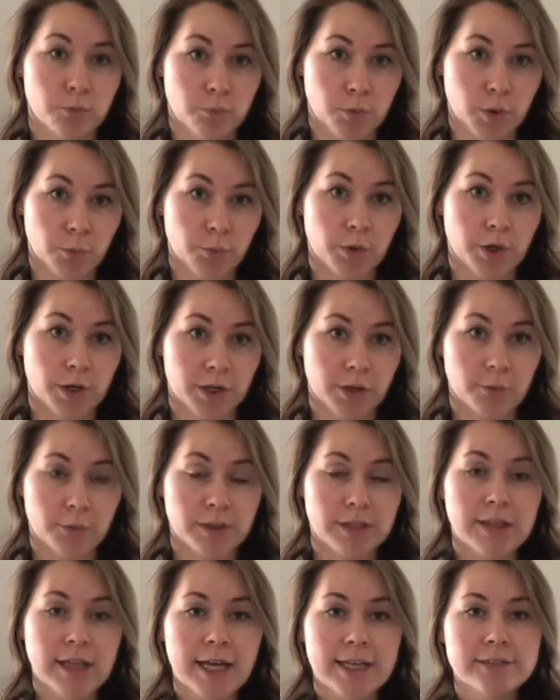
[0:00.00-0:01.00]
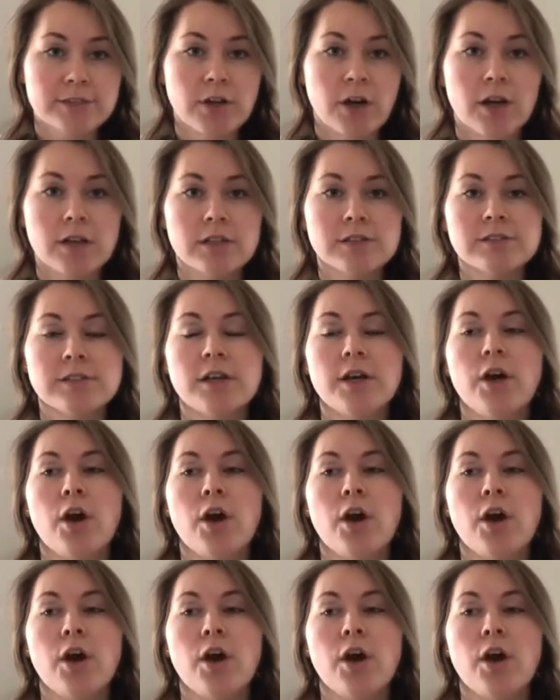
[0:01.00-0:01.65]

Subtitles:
when working with client dogs,